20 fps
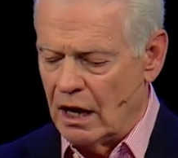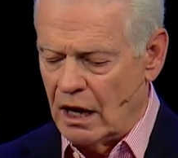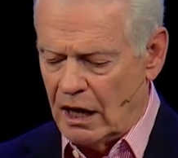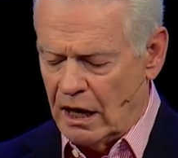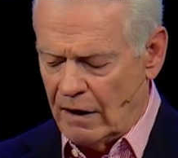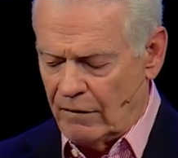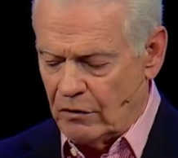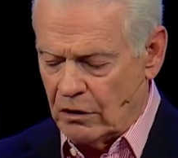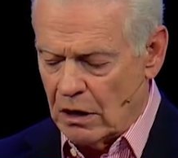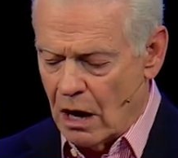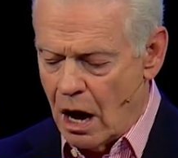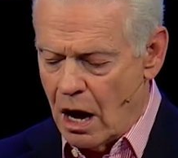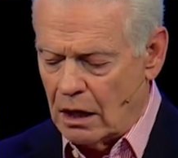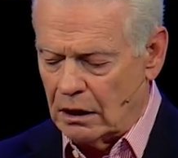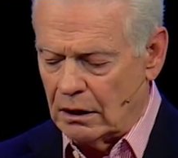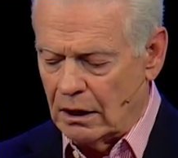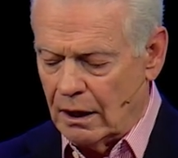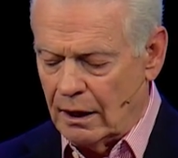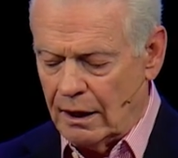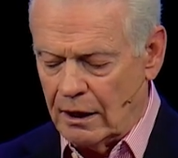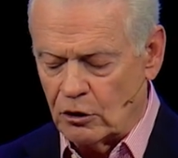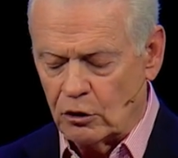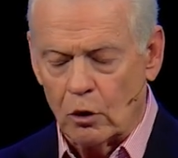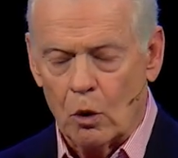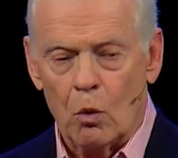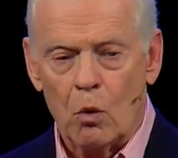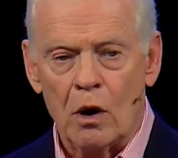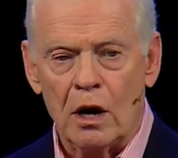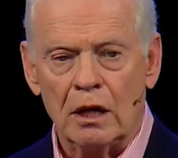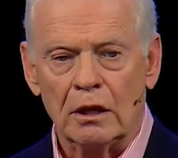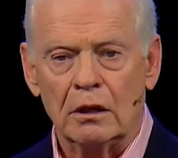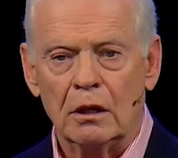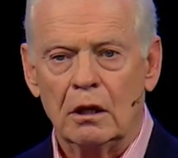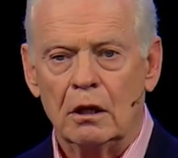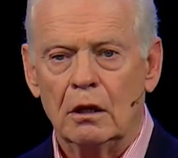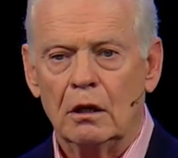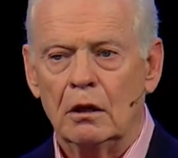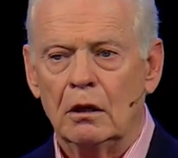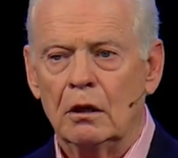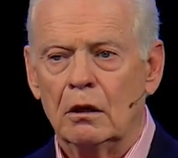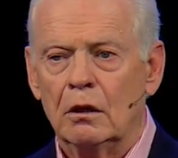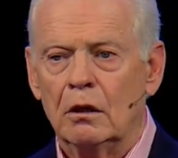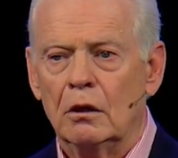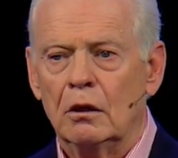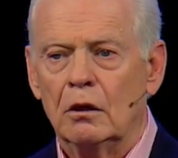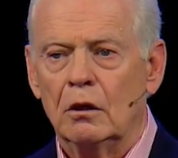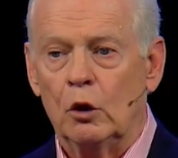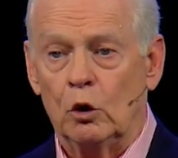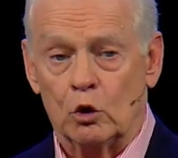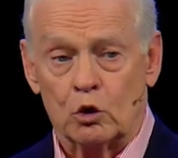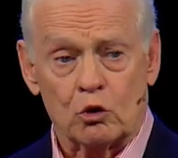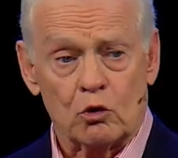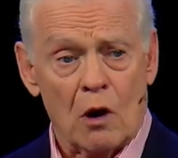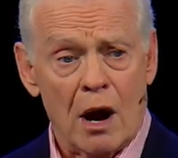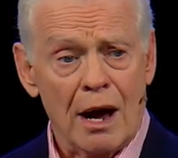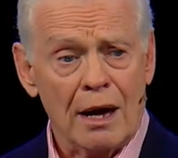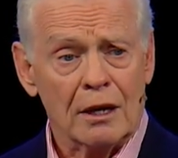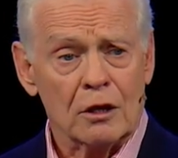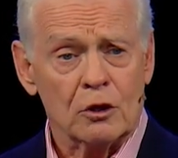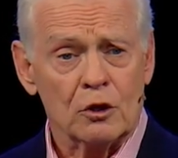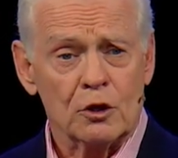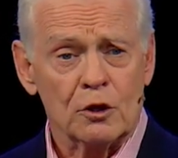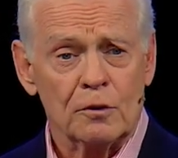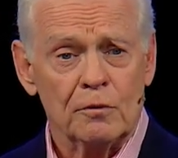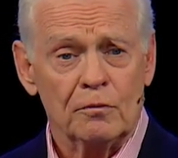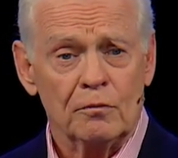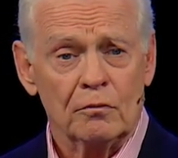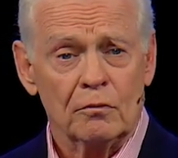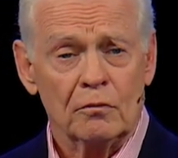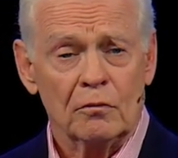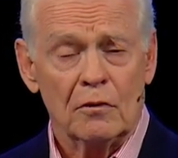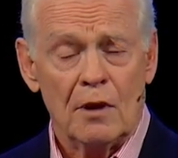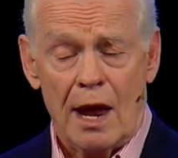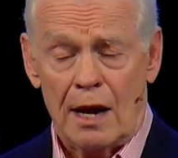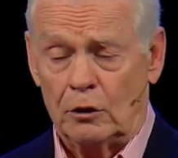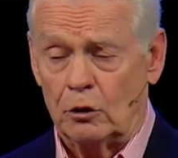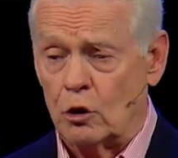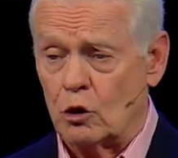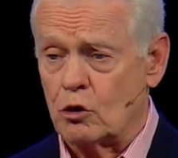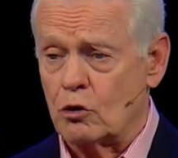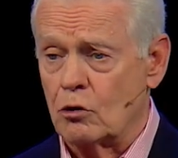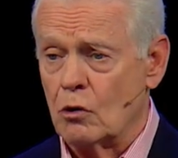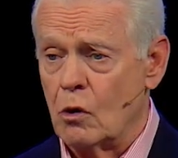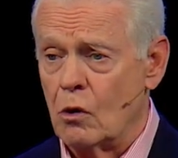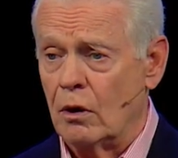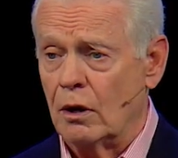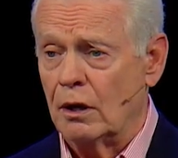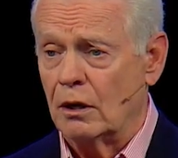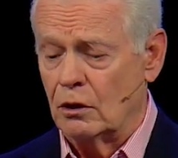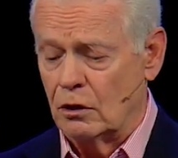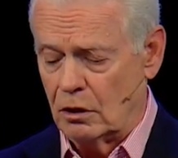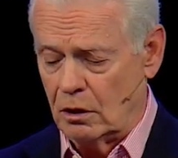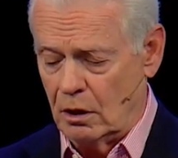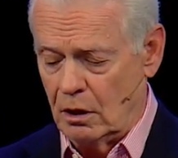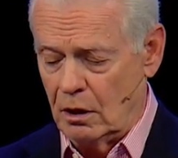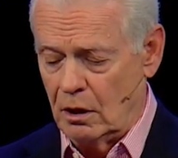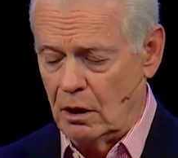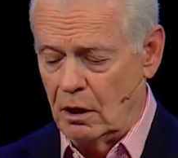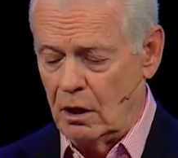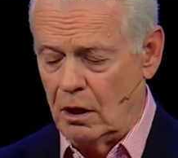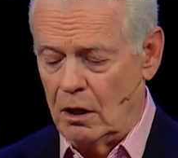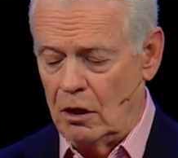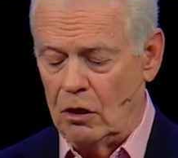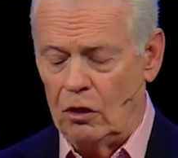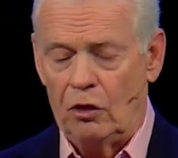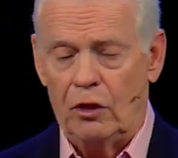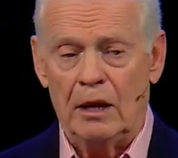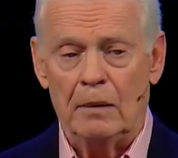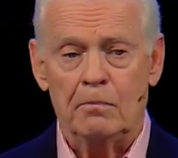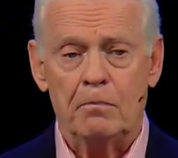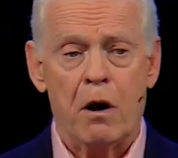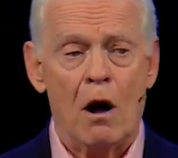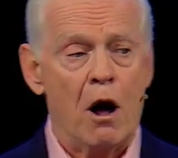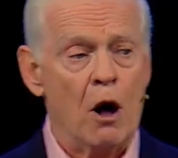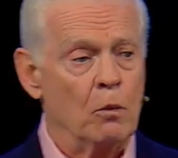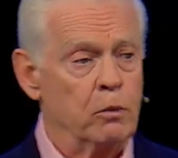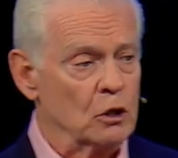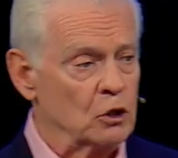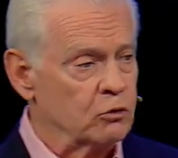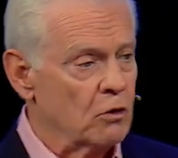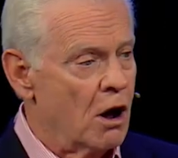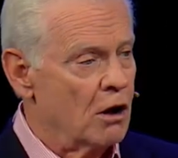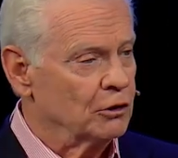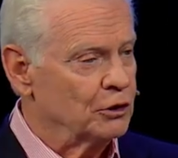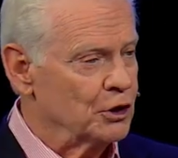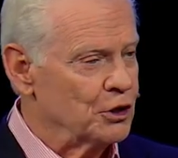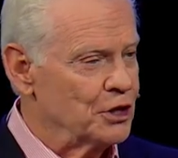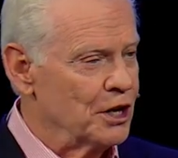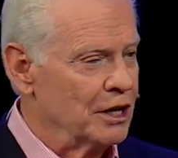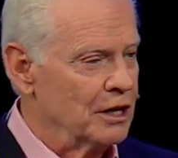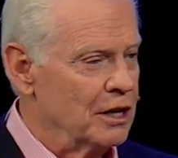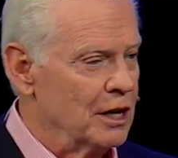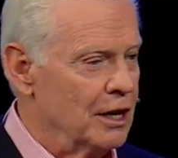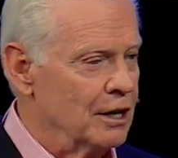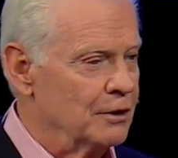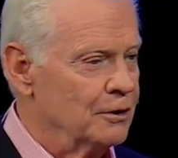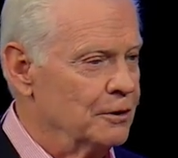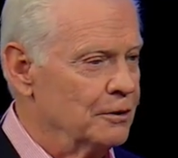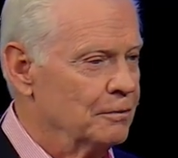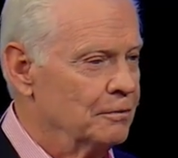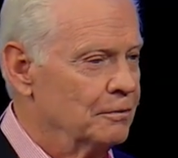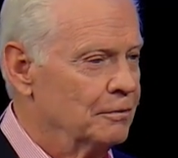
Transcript: If God is the one who strikes and destroys, then Paul was wrong to say that.